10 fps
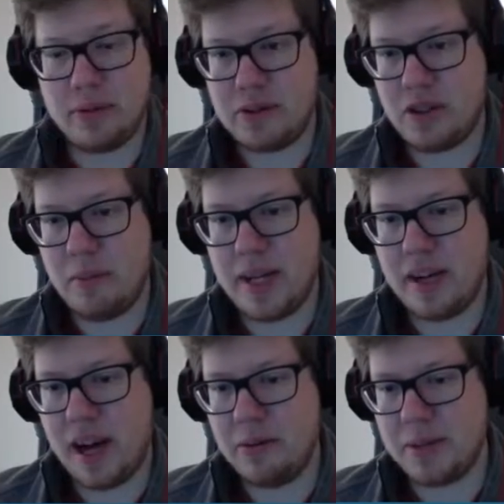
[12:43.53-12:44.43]
so many
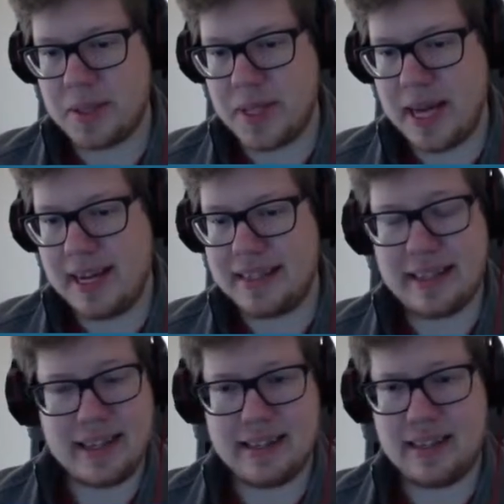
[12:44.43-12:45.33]
hours, and
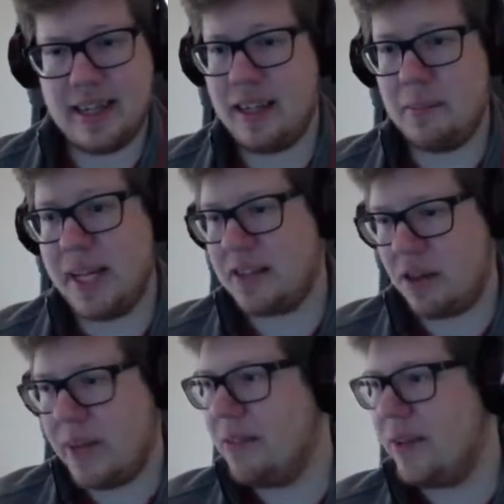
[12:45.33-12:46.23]
I and I made so
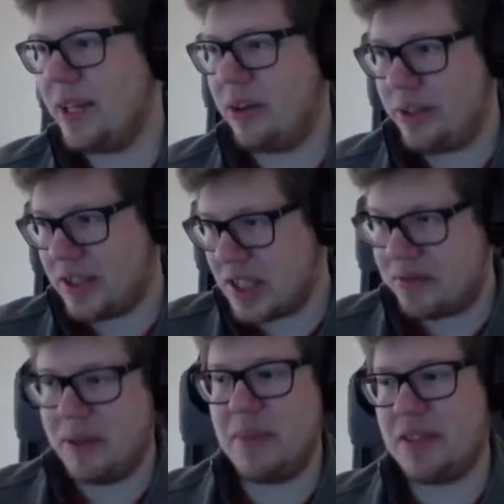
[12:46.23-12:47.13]
many videos. I
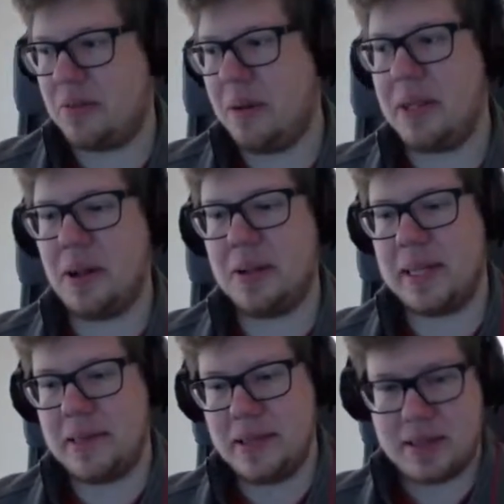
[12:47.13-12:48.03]
streamed this quite a lot,
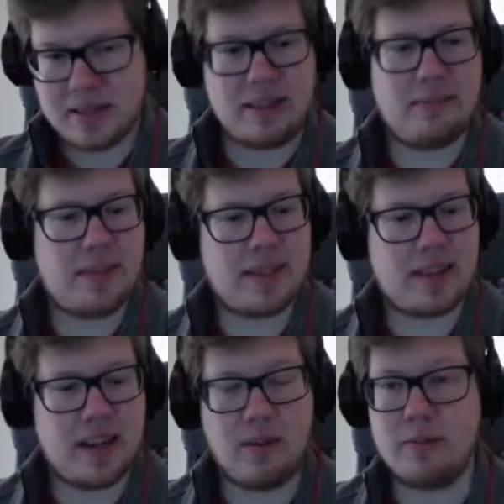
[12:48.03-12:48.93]
and there's still things
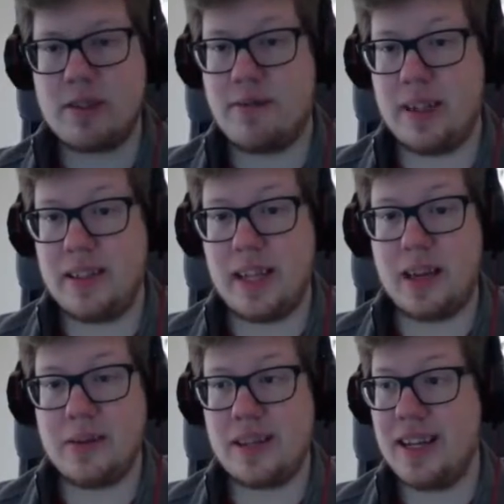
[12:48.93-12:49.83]
I always finding
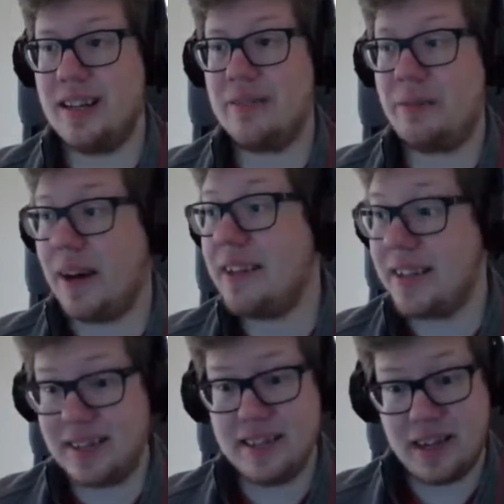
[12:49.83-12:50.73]
out and
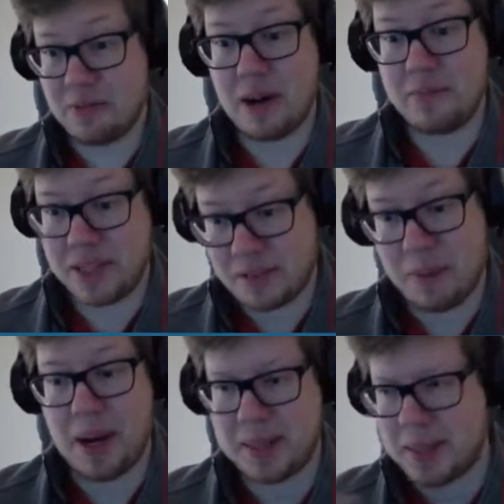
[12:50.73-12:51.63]
finding around these
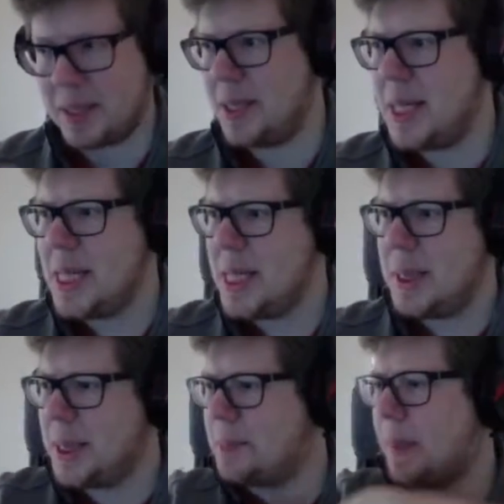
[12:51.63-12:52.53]
parts,
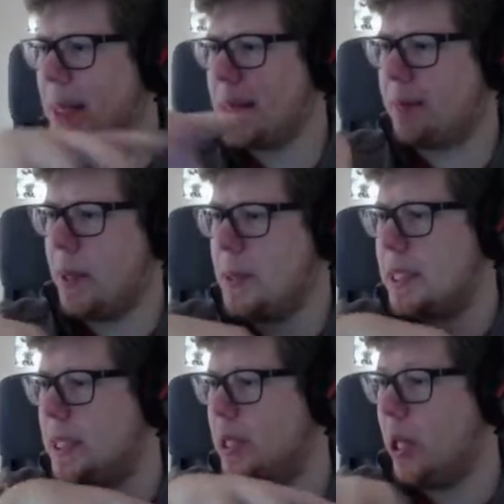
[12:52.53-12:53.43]
these parts of the
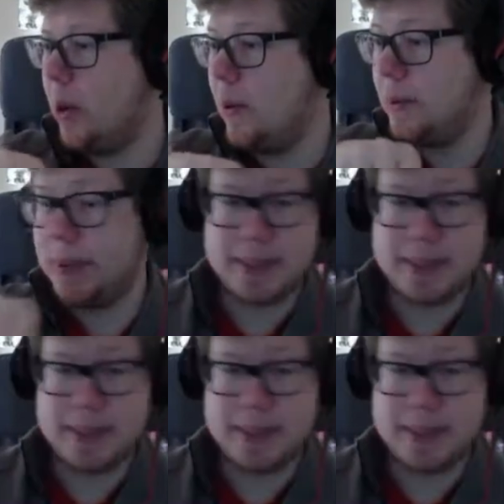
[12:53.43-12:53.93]
ocean, you know.